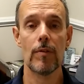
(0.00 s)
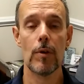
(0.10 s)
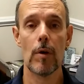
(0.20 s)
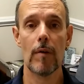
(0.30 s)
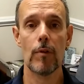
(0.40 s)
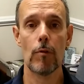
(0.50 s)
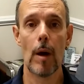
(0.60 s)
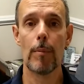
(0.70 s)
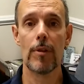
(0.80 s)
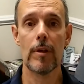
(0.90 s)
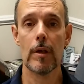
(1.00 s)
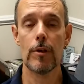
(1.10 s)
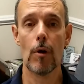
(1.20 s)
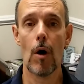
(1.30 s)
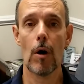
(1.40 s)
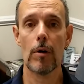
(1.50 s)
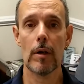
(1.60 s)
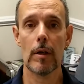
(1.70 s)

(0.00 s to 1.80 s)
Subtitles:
If you have neuropathy in your heart